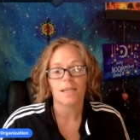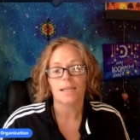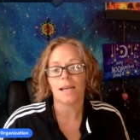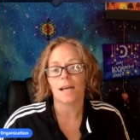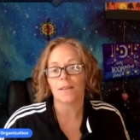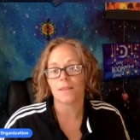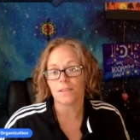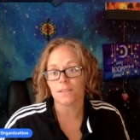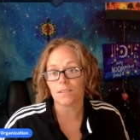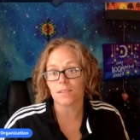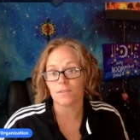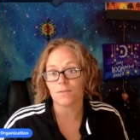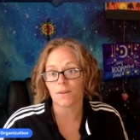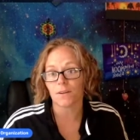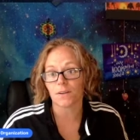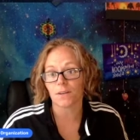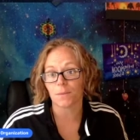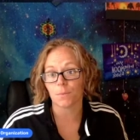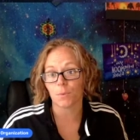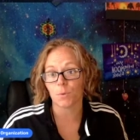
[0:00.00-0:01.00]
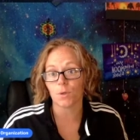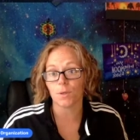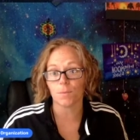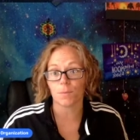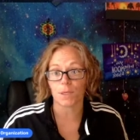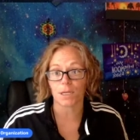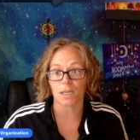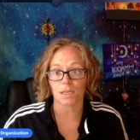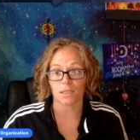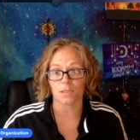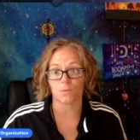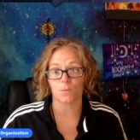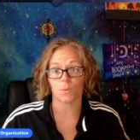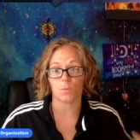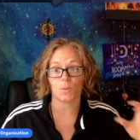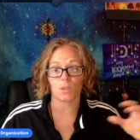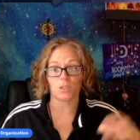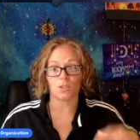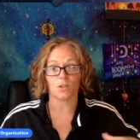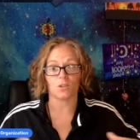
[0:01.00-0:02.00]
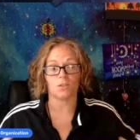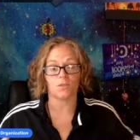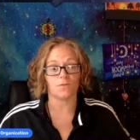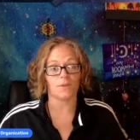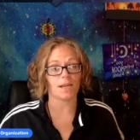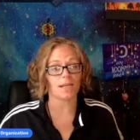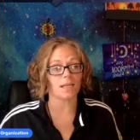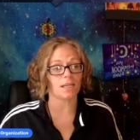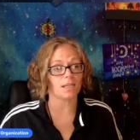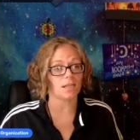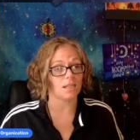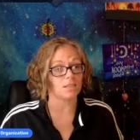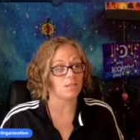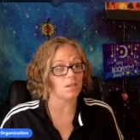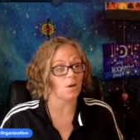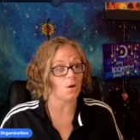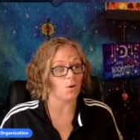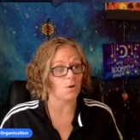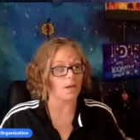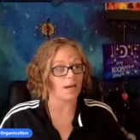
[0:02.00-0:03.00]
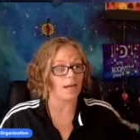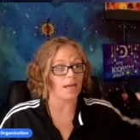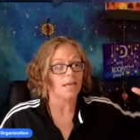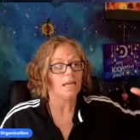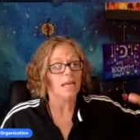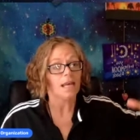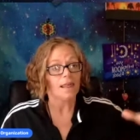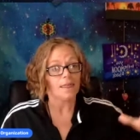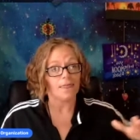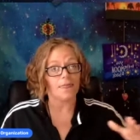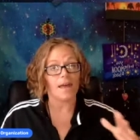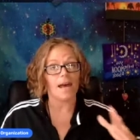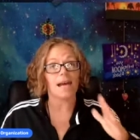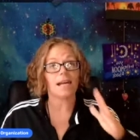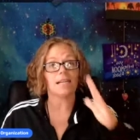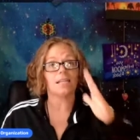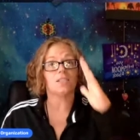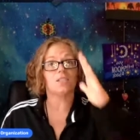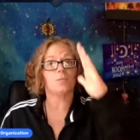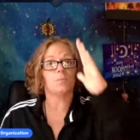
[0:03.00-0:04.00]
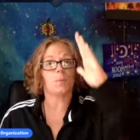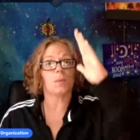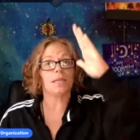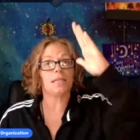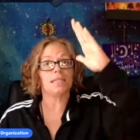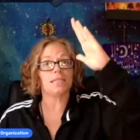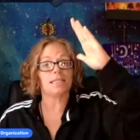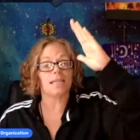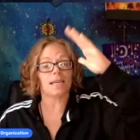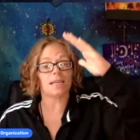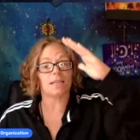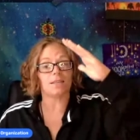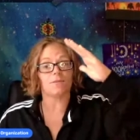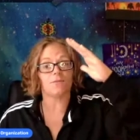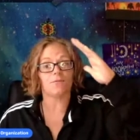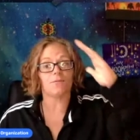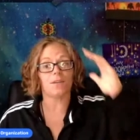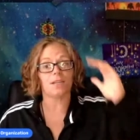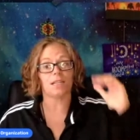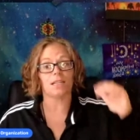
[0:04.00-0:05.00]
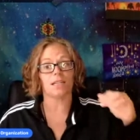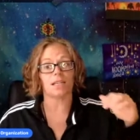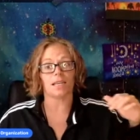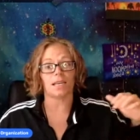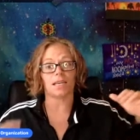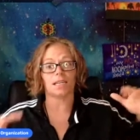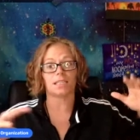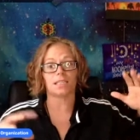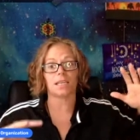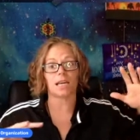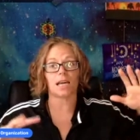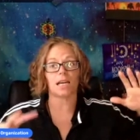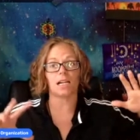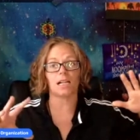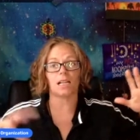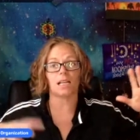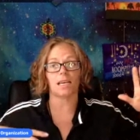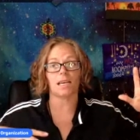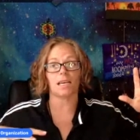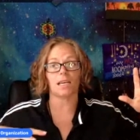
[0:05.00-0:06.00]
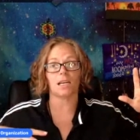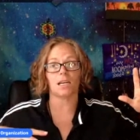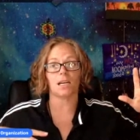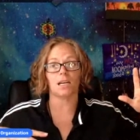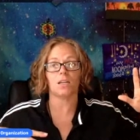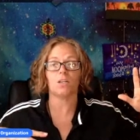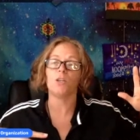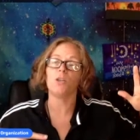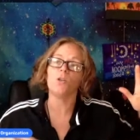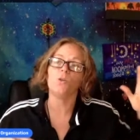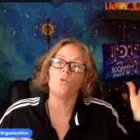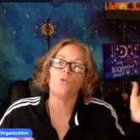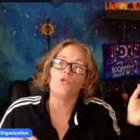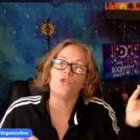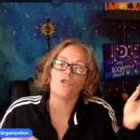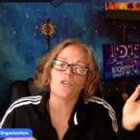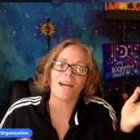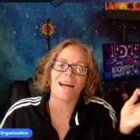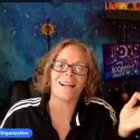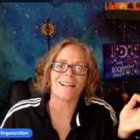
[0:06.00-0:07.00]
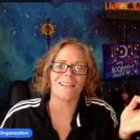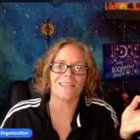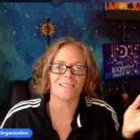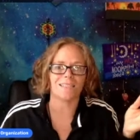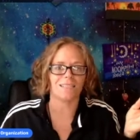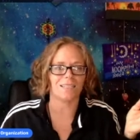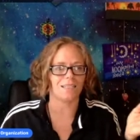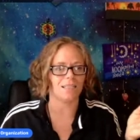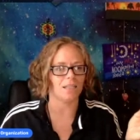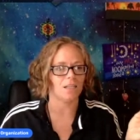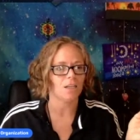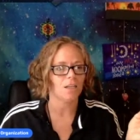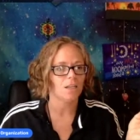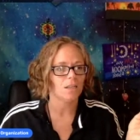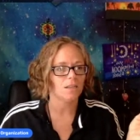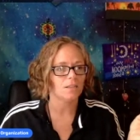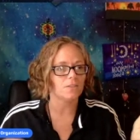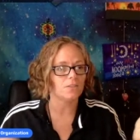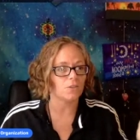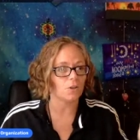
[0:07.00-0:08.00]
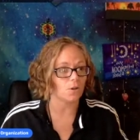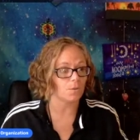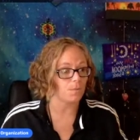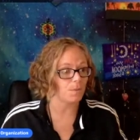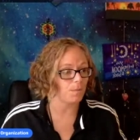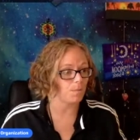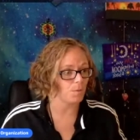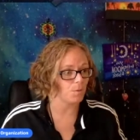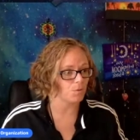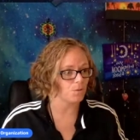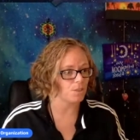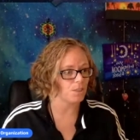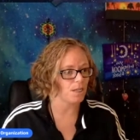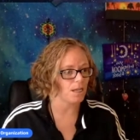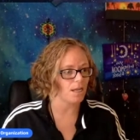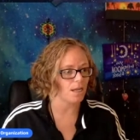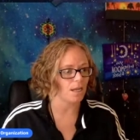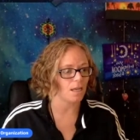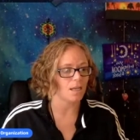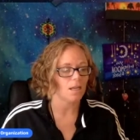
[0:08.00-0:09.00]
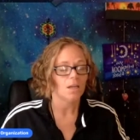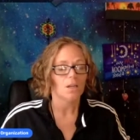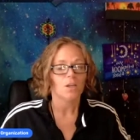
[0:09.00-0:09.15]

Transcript: Now, this is very important because when we start to recognize, oh, okay, that split second feeling, it's kind of like a neutrality, the star people are saying.